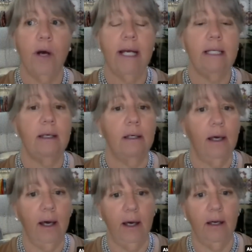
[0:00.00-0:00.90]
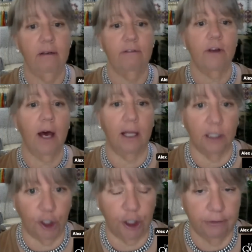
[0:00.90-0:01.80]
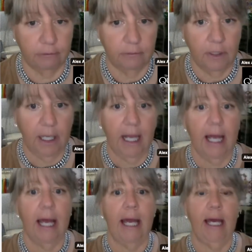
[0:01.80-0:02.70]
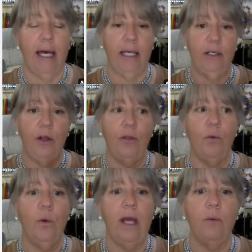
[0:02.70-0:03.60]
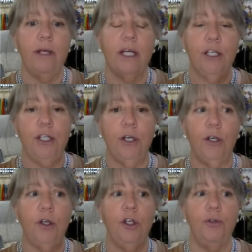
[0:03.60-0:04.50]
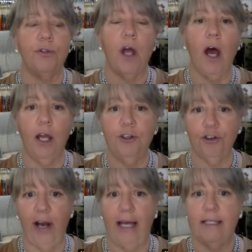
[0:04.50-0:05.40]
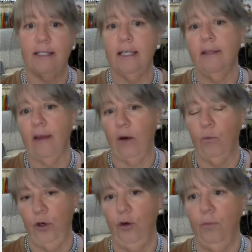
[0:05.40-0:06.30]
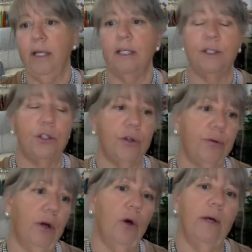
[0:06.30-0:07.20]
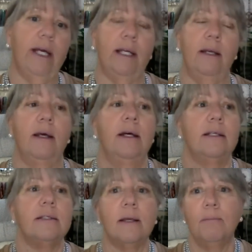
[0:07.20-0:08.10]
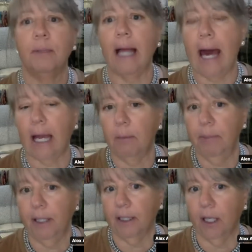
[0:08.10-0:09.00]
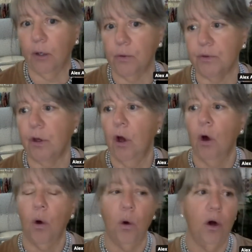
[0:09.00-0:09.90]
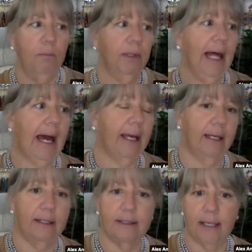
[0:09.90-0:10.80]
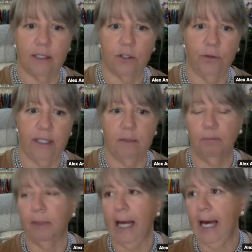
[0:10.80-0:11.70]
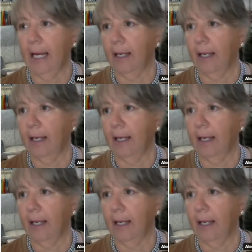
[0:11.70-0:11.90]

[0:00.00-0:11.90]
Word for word: void of color, and the way we could use contrast in that room is to throw in some black pillows, or black accessories,